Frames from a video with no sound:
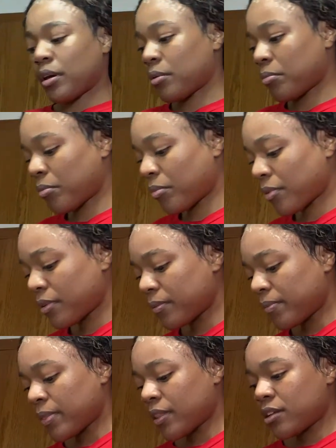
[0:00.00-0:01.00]

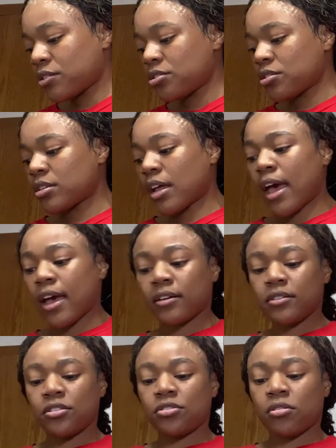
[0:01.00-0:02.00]
it's just the acne
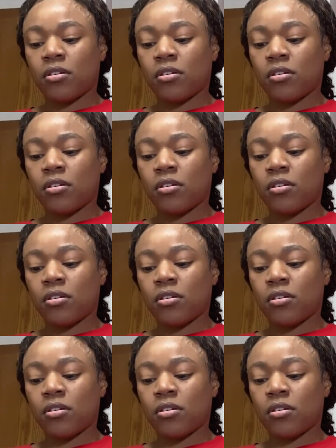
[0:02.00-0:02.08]
scar.